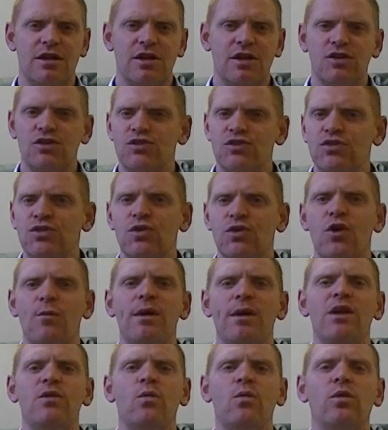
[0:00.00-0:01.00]
so
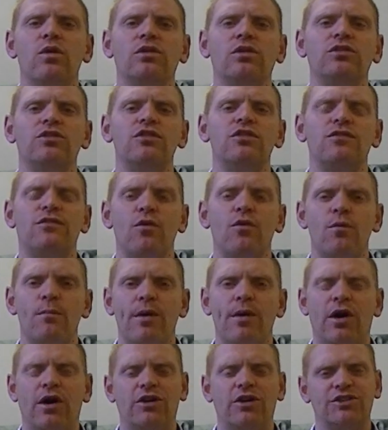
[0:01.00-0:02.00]
many wonderful
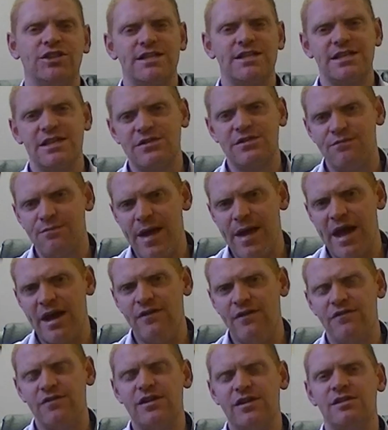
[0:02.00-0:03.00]
positive
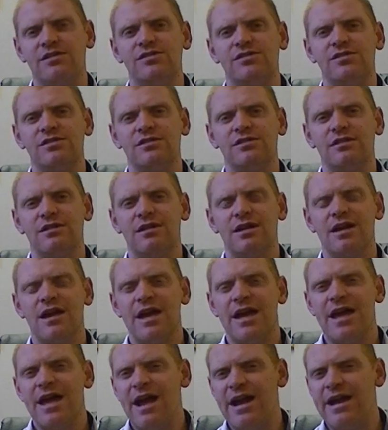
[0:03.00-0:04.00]
benefits.
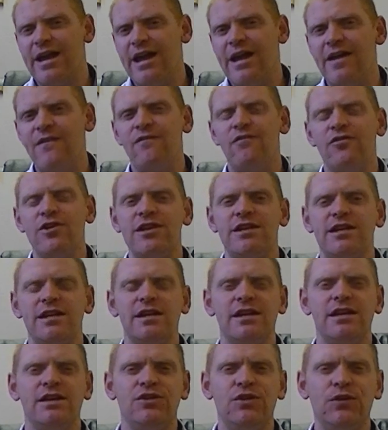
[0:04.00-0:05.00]
And every
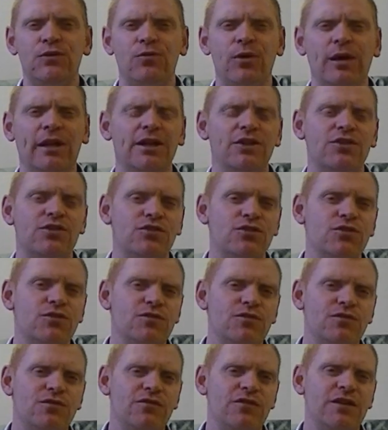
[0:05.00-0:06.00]
day you really
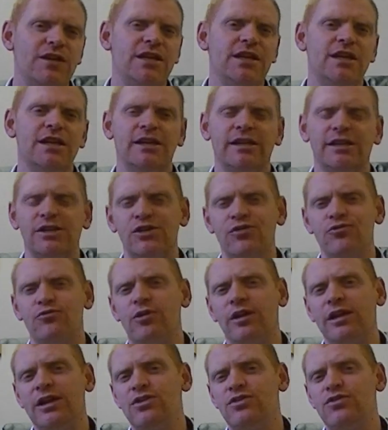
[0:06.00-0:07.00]
do feel and you
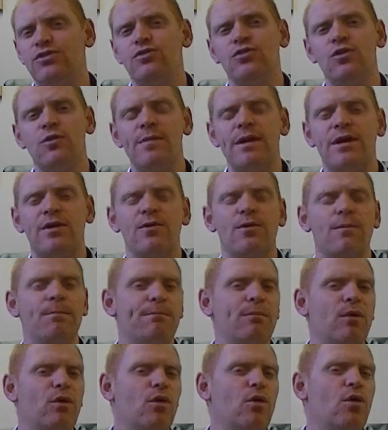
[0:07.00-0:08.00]
really do
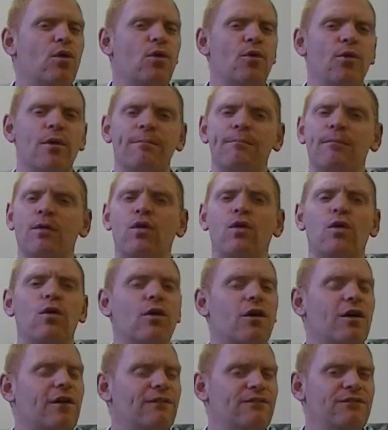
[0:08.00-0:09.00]
become more and
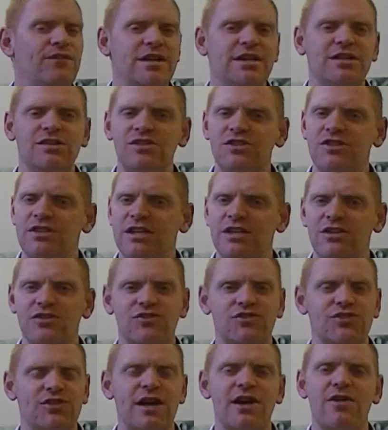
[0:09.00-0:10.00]
more convinced in
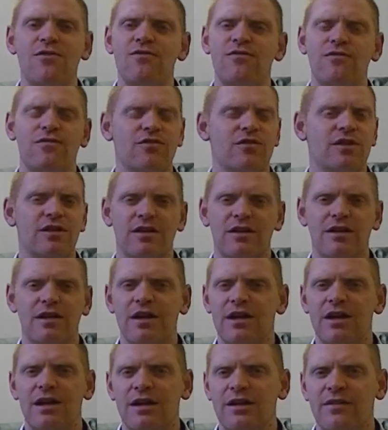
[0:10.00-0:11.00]
yourself
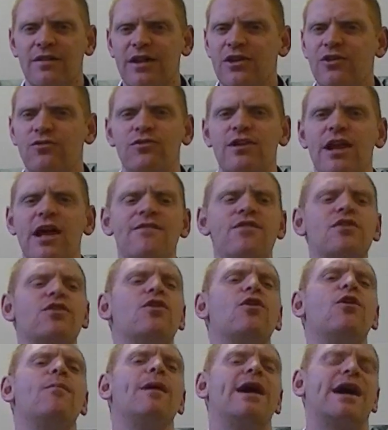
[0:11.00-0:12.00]
that you'll never
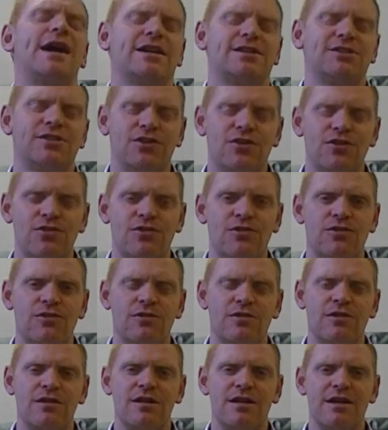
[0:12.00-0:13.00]
go back to Cork
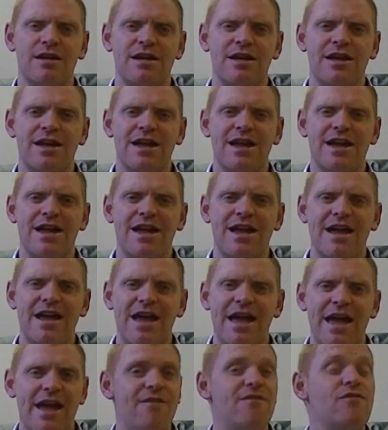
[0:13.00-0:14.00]

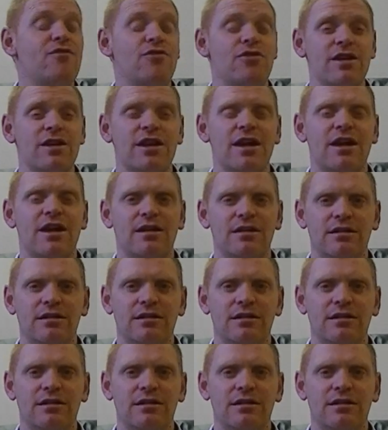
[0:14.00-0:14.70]
ever again.